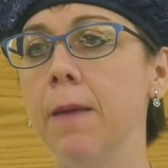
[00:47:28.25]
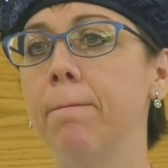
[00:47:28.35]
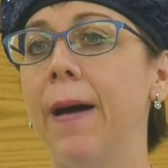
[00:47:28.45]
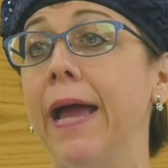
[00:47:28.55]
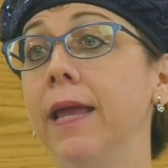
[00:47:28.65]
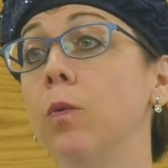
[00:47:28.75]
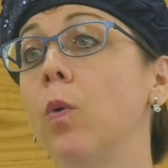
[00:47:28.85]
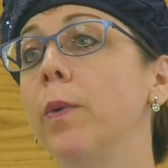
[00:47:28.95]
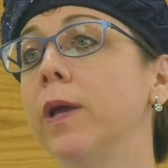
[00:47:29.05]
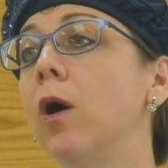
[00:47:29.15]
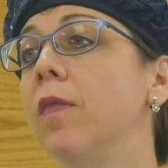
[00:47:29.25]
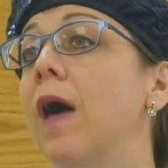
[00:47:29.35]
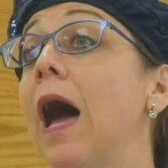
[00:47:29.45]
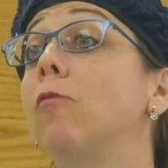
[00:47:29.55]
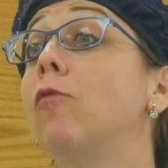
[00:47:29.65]
by what we call
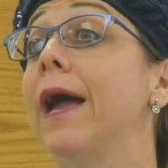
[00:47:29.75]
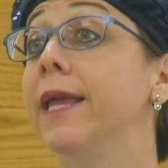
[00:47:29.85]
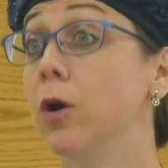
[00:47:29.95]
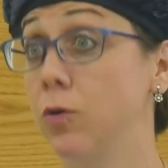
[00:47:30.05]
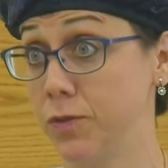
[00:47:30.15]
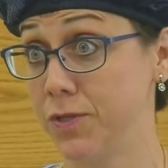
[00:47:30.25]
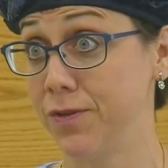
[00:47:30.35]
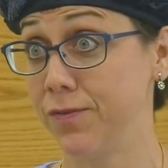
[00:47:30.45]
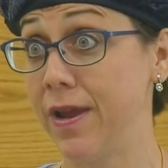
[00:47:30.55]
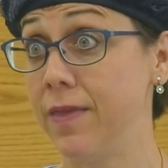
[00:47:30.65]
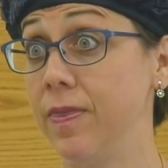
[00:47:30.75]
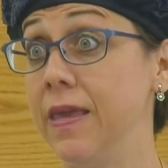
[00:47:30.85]
the arayot, right?